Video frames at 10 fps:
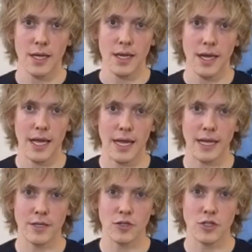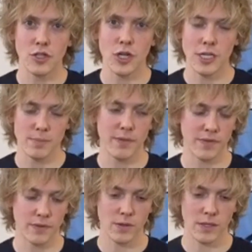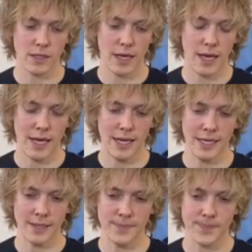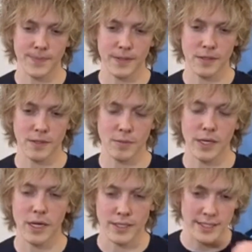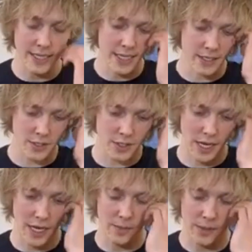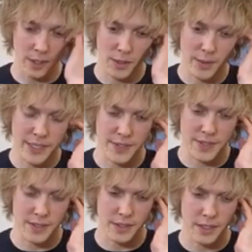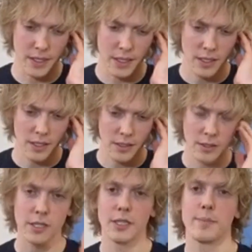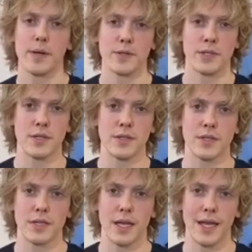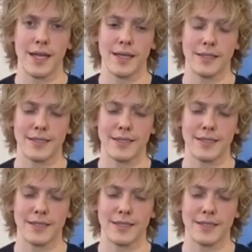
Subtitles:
And just before I went on stage, I would always look at the posters and